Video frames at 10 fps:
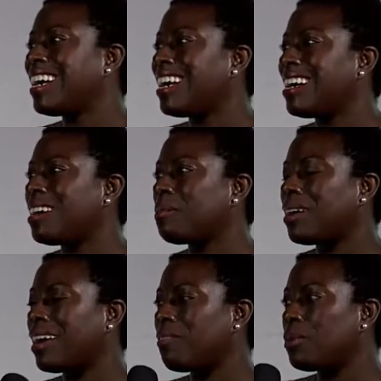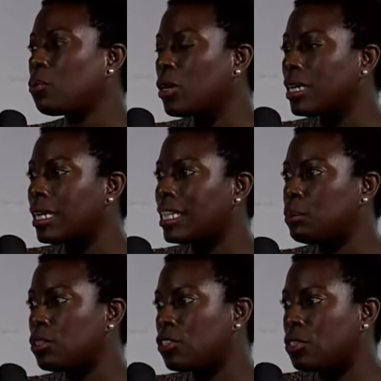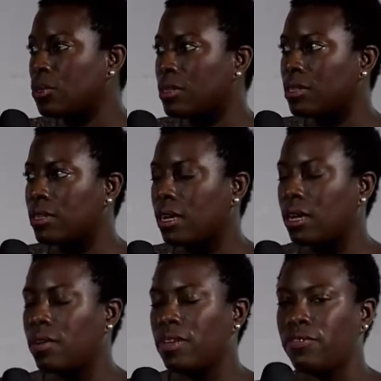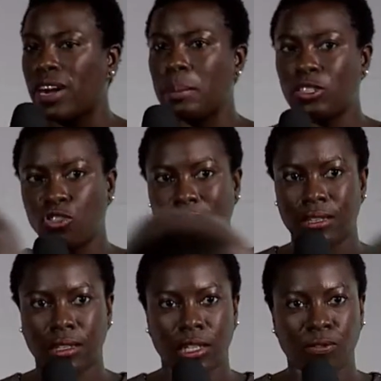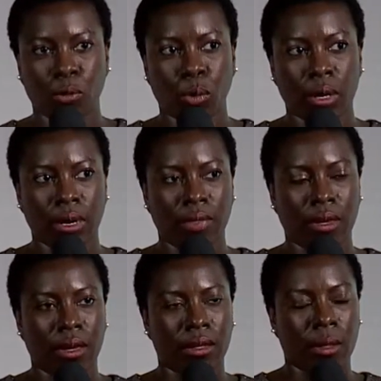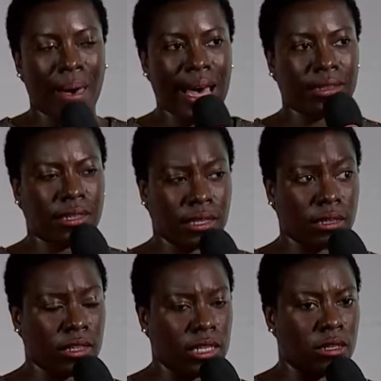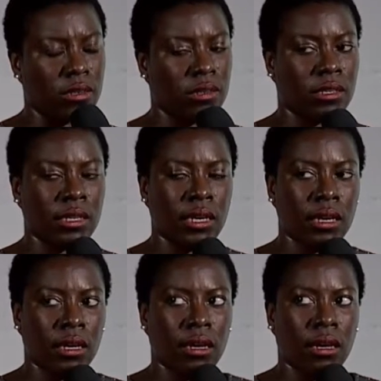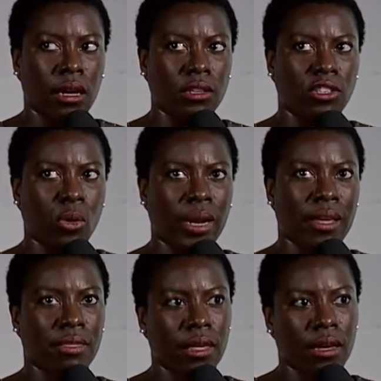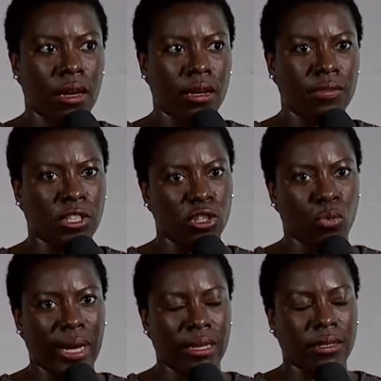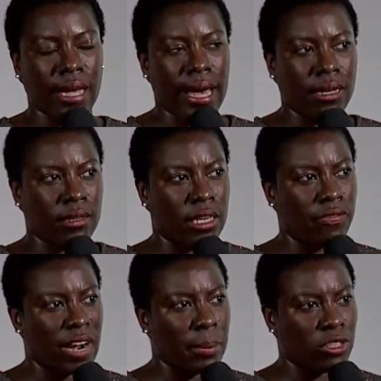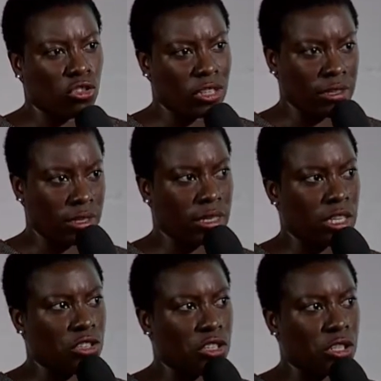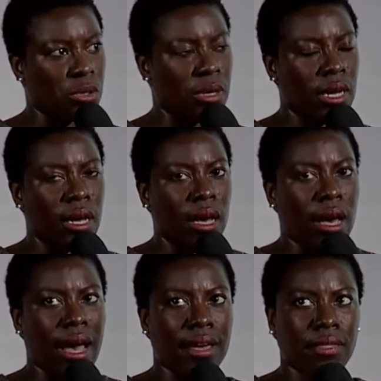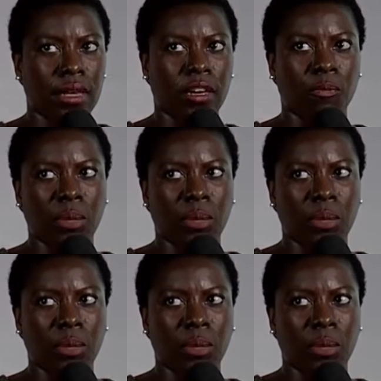um, I've been working in the pursuit of environmental justice for the, the past six years. And so when I think of zero waste as an environmental justice issue, I think of